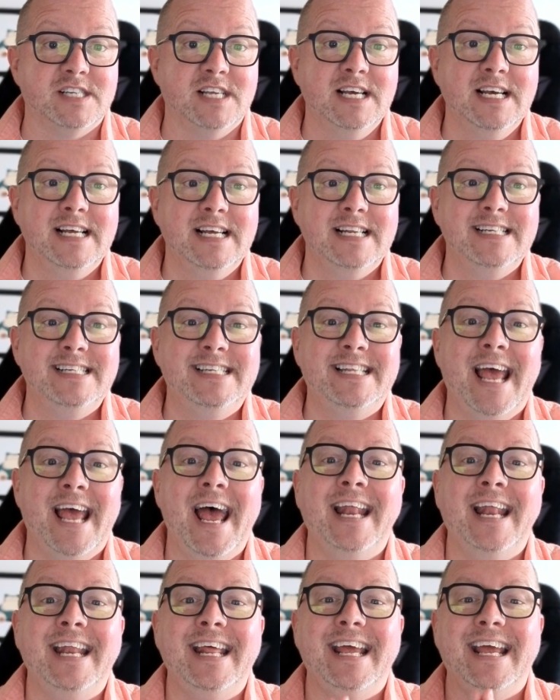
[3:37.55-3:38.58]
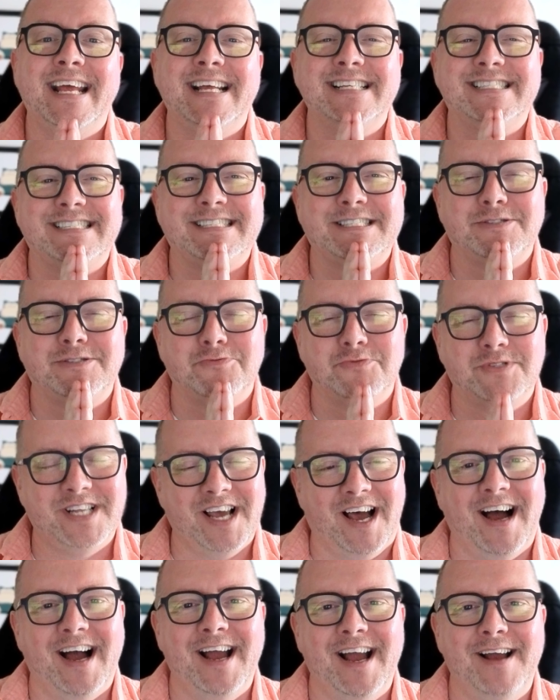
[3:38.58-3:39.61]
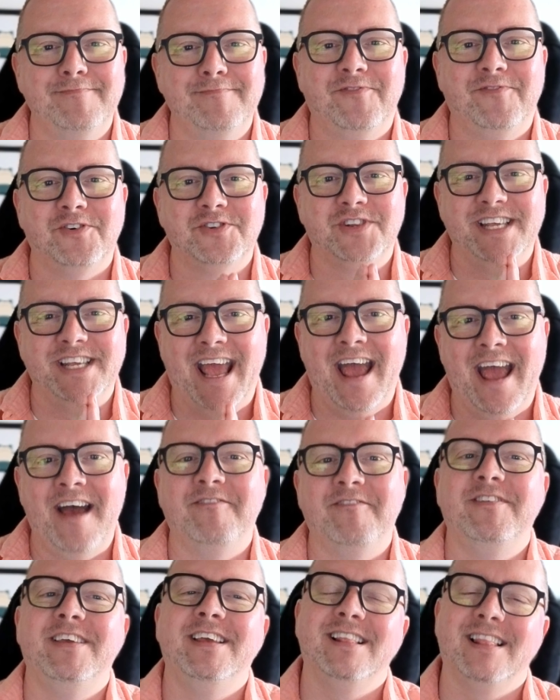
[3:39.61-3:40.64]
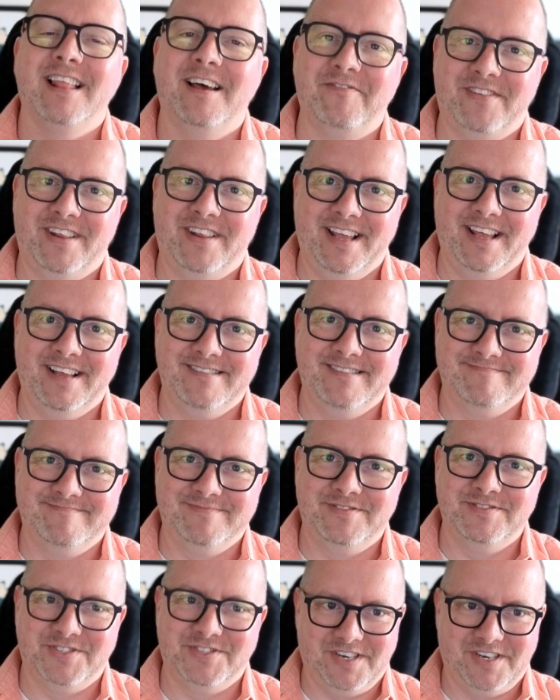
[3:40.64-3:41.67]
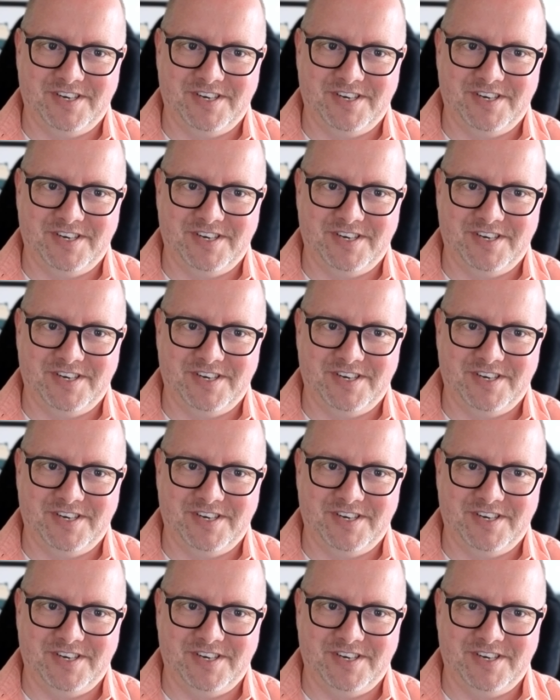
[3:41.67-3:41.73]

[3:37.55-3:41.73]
then it's time for the heavy lifting to start.